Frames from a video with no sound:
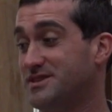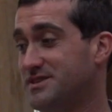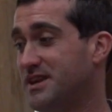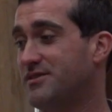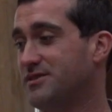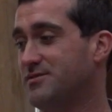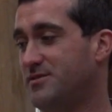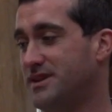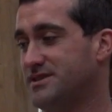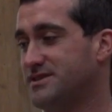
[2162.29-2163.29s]
such as aerial
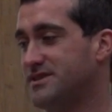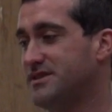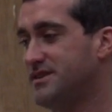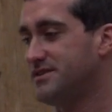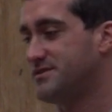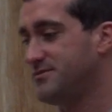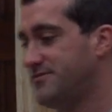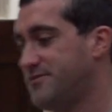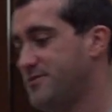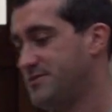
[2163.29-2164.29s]
ones to
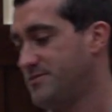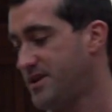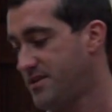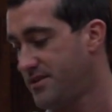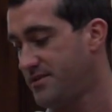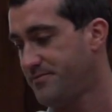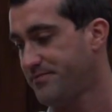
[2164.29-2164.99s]
move forward with.